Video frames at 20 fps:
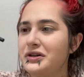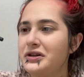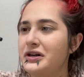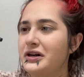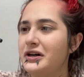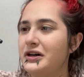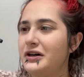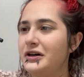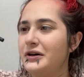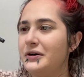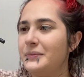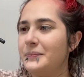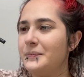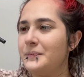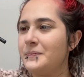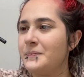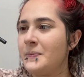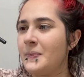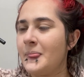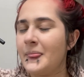
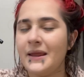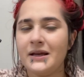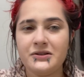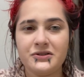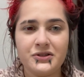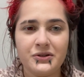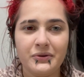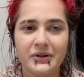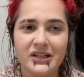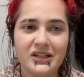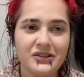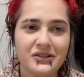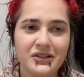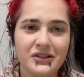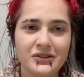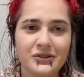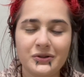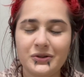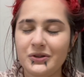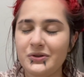So anything
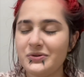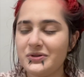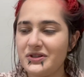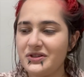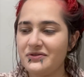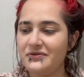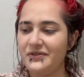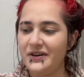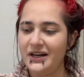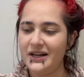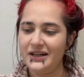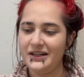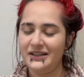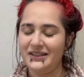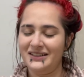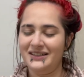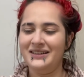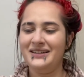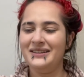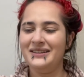you use is fine.